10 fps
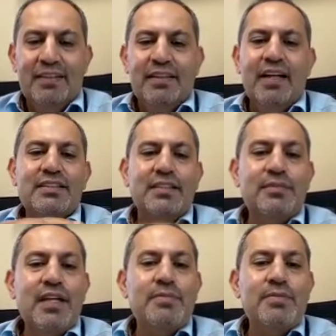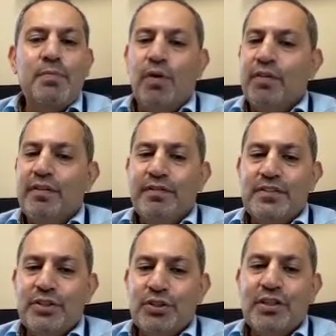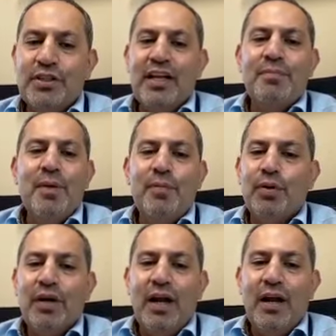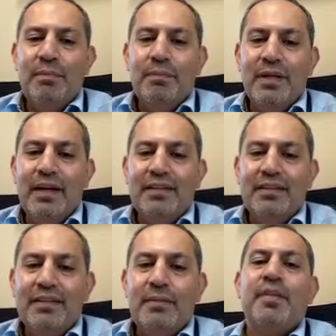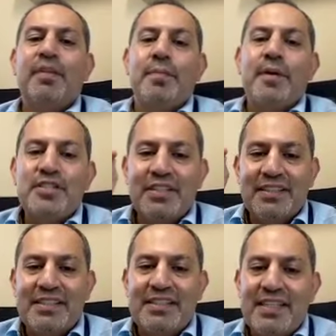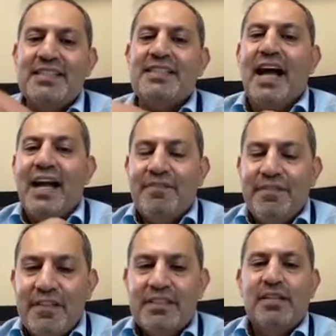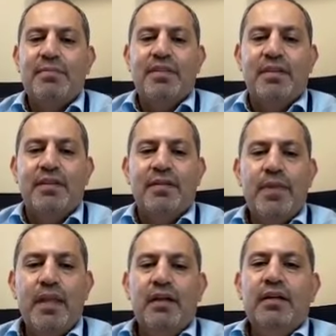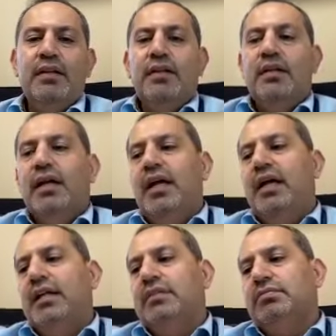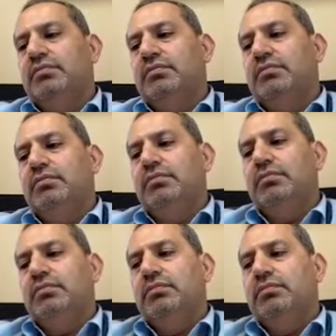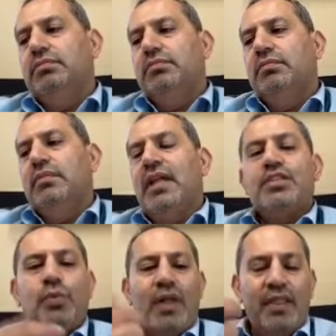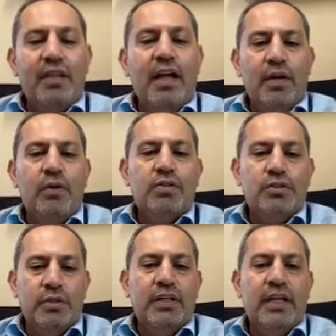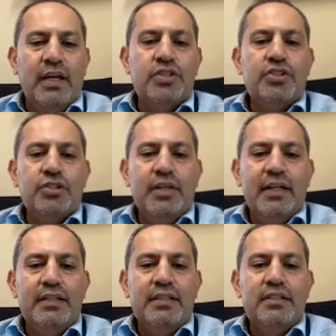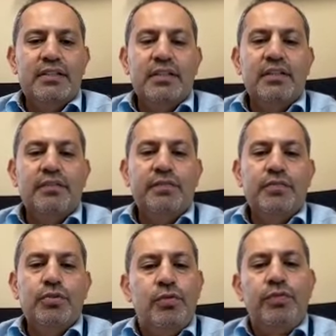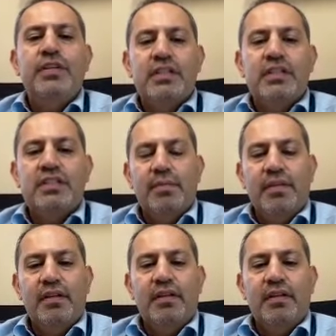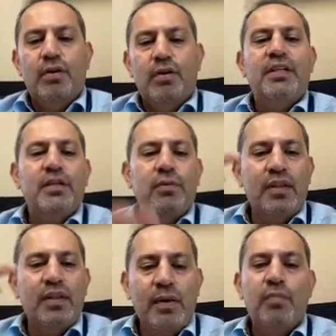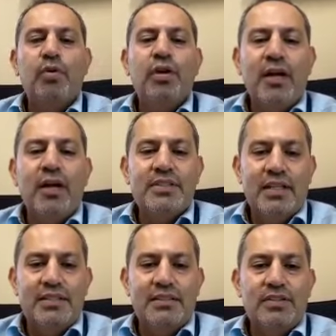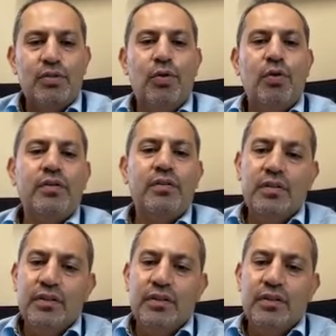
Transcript: And sometimes both the physician and mammogram may not detect, but the patient insists, I feel something. And that's one thing I also encourage ladies. If you feel something, no matter what the mammogram says or